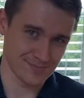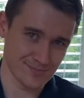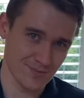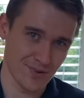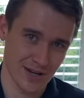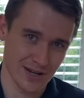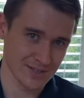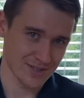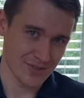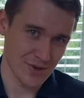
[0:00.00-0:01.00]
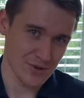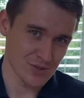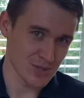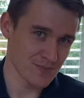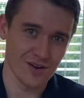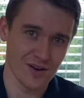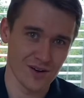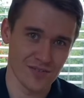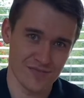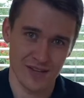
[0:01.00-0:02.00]
when I got the news, I
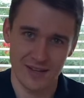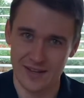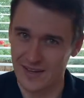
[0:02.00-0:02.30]
felt like